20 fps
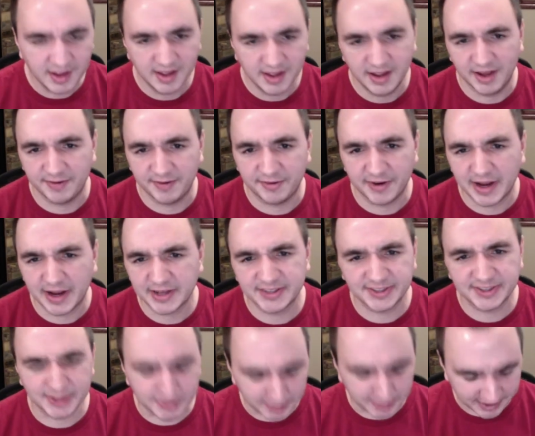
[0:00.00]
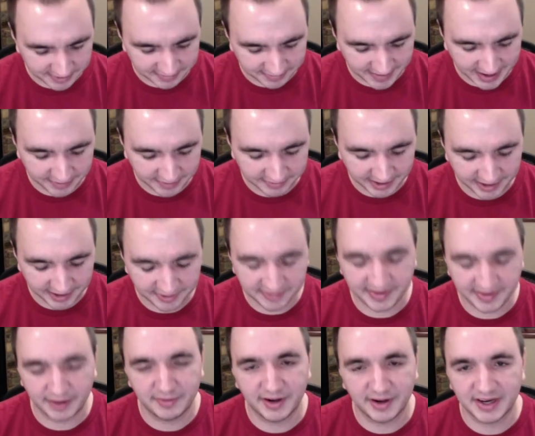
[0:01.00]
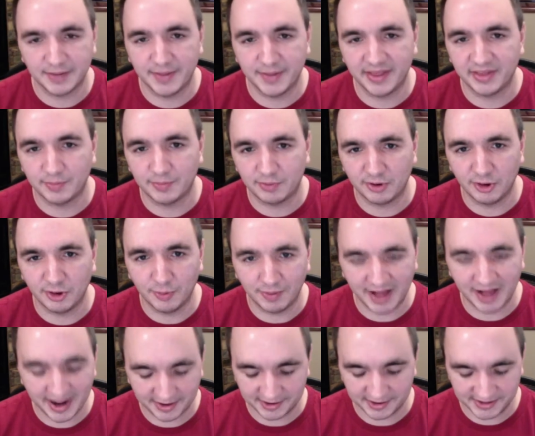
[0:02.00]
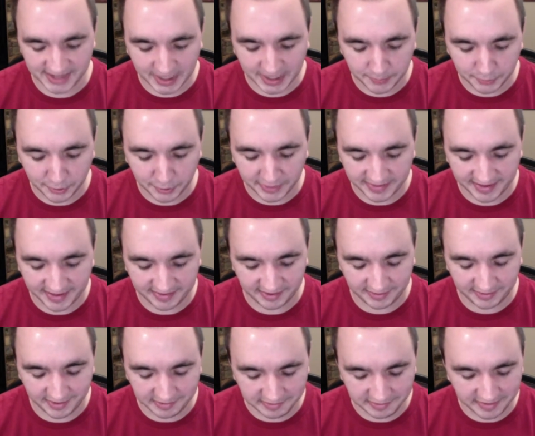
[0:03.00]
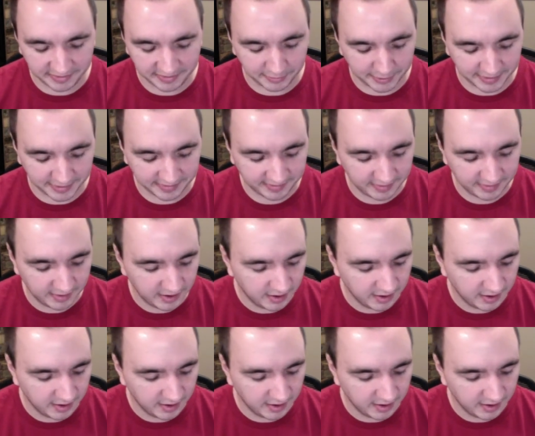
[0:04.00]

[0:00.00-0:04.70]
And if you're not sure where to find writers, I recommend the Pro Blogger Job Board. That's a great resource.